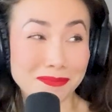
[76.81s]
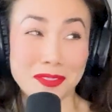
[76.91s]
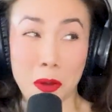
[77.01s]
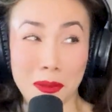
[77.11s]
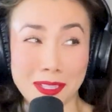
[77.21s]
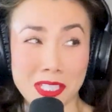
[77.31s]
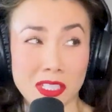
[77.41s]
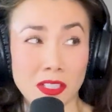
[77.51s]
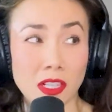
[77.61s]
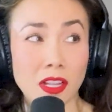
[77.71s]
no big
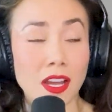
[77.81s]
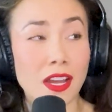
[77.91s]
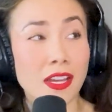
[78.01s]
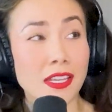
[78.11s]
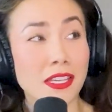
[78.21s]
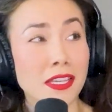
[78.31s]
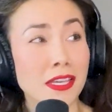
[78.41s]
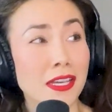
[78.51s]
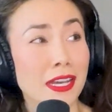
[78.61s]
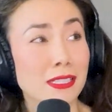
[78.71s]
deal. Big
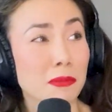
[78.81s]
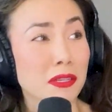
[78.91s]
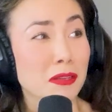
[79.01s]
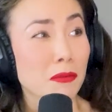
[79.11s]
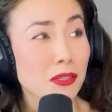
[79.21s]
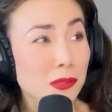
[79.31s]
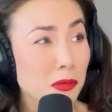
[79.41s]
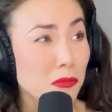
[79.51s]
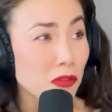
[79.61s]
he deal. has been in multiple